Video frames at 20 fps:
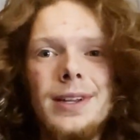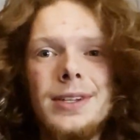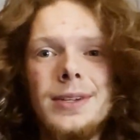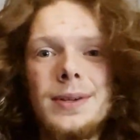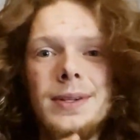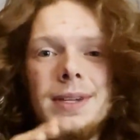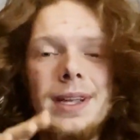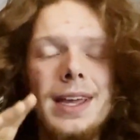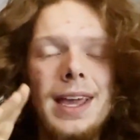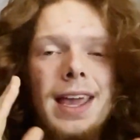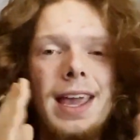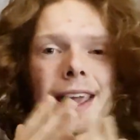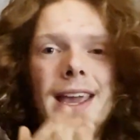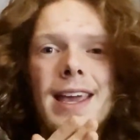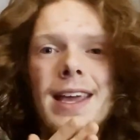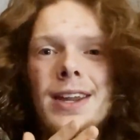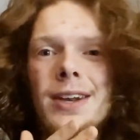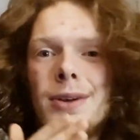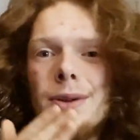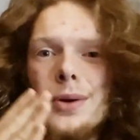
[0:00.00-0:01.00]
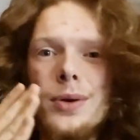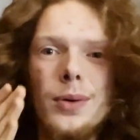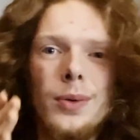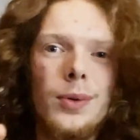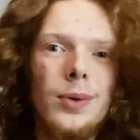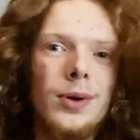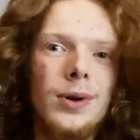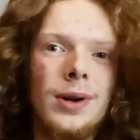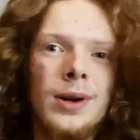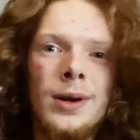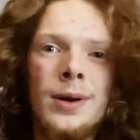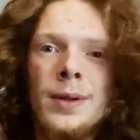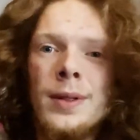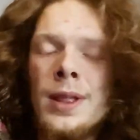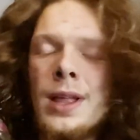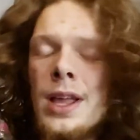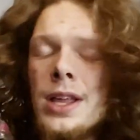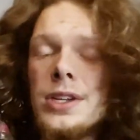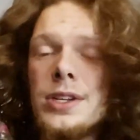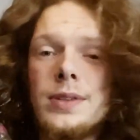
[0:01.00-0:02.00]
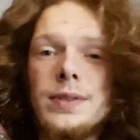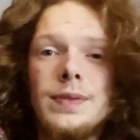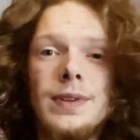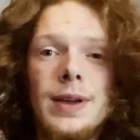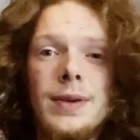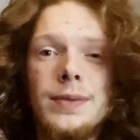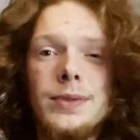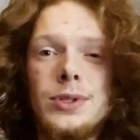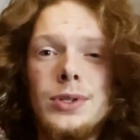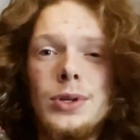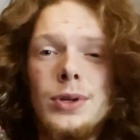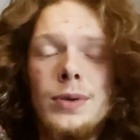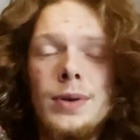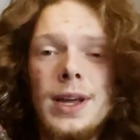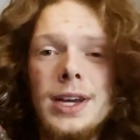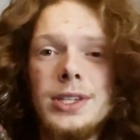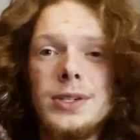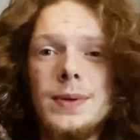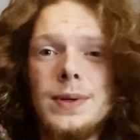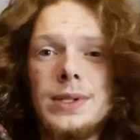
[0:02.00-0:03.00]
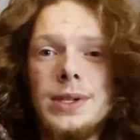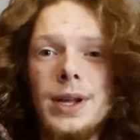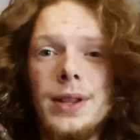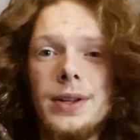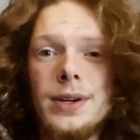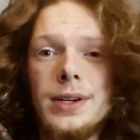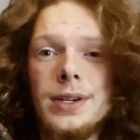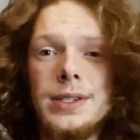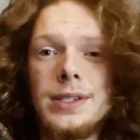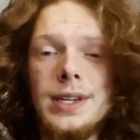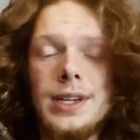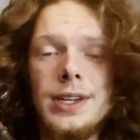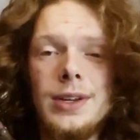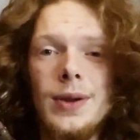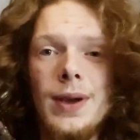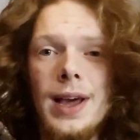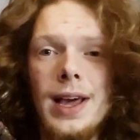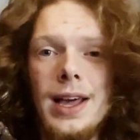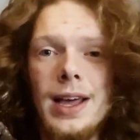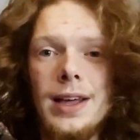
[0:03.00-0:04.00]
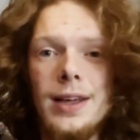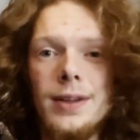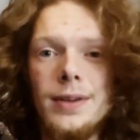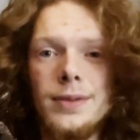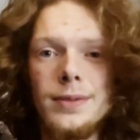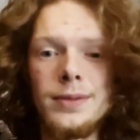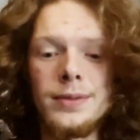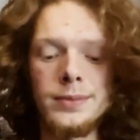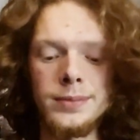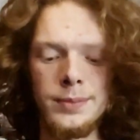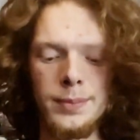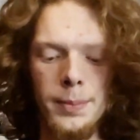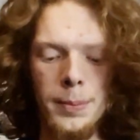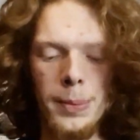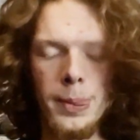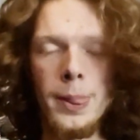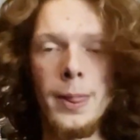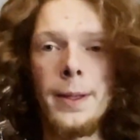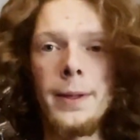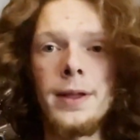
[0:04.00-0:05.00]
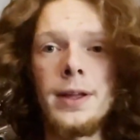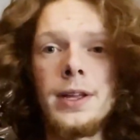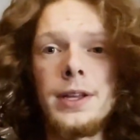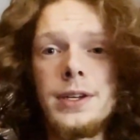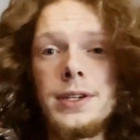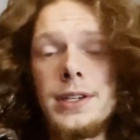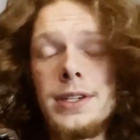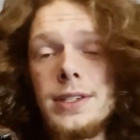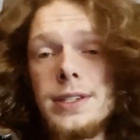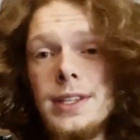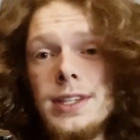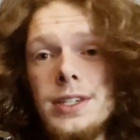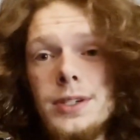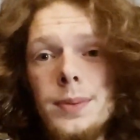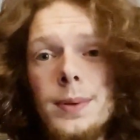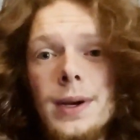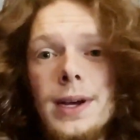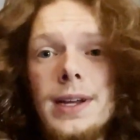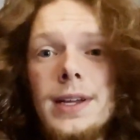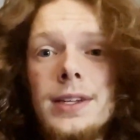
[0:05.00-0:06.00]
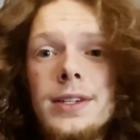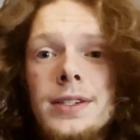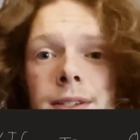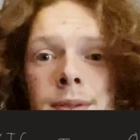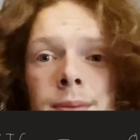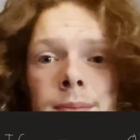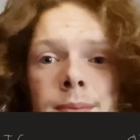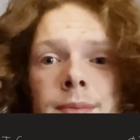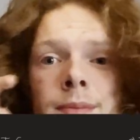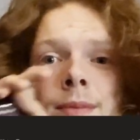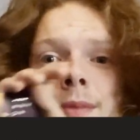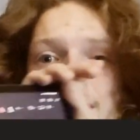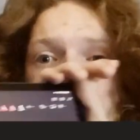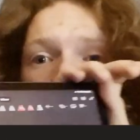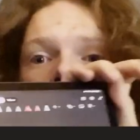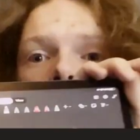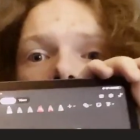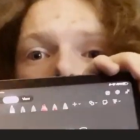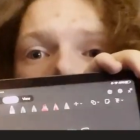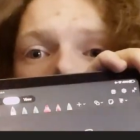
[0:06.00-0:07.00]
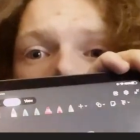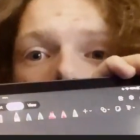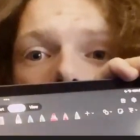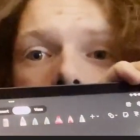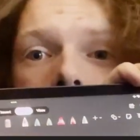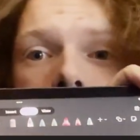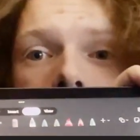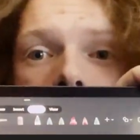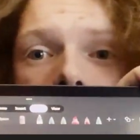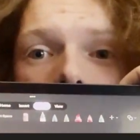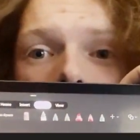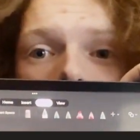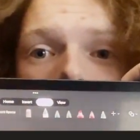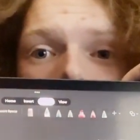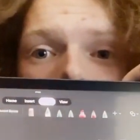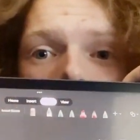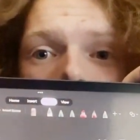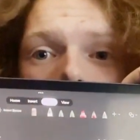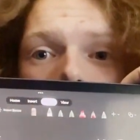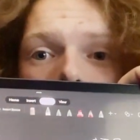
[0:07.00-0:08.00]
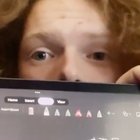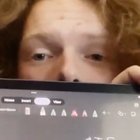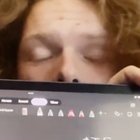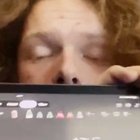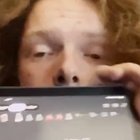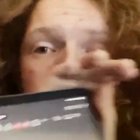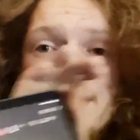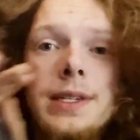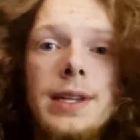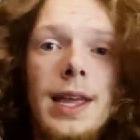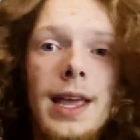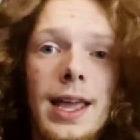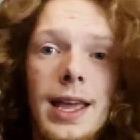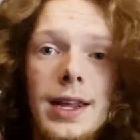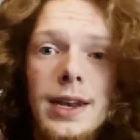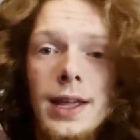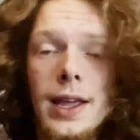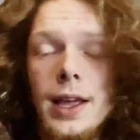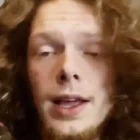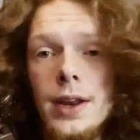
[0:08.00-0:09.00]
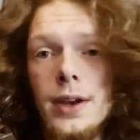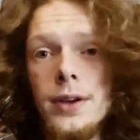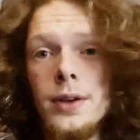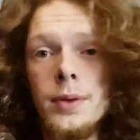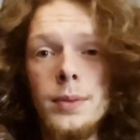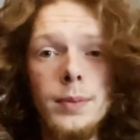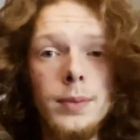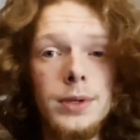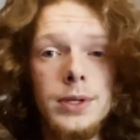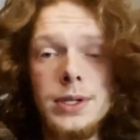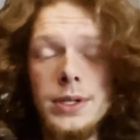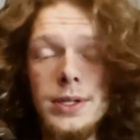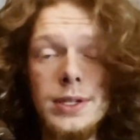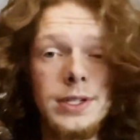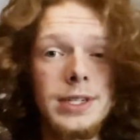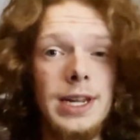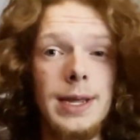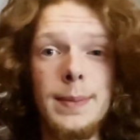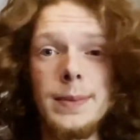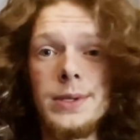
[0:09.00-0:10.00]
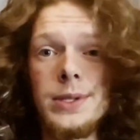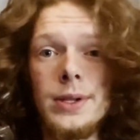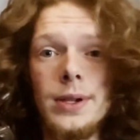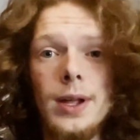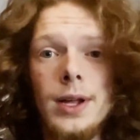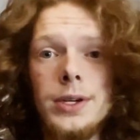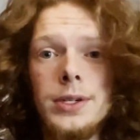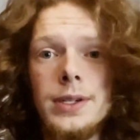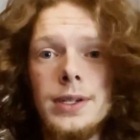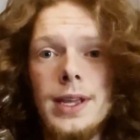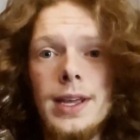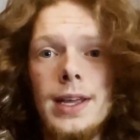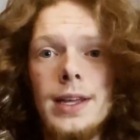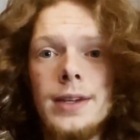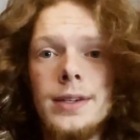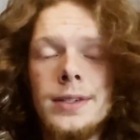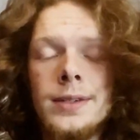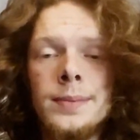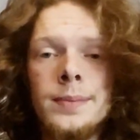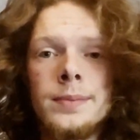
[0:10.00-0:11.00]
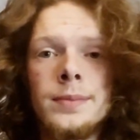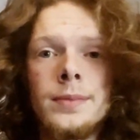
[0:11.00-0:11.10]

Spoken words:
So it's like and, or. So if you have two next to each other, say you have just this twice. Inside of Siemens, that just means and, which is the same as the logic gates.